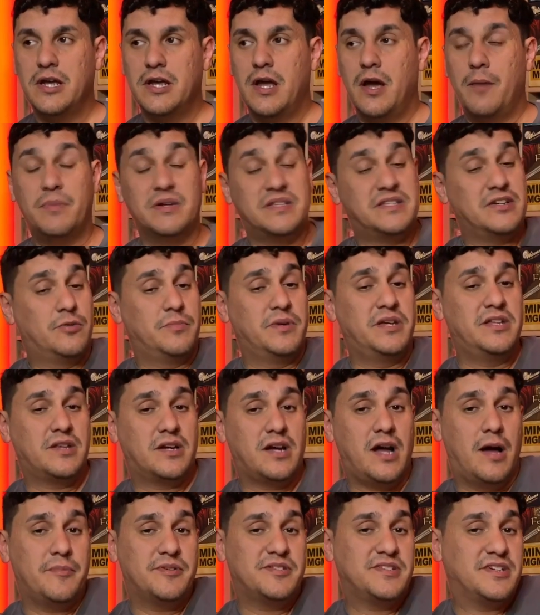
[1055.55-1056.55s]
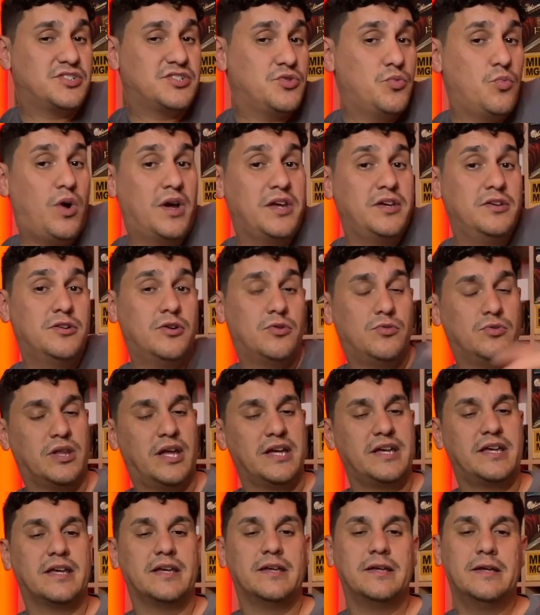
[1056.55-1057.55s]
But tell me in the comment section why you don't
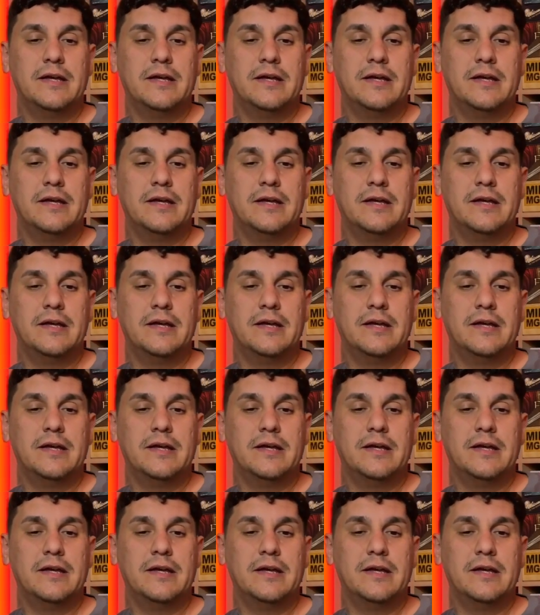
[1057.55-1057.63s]
like it.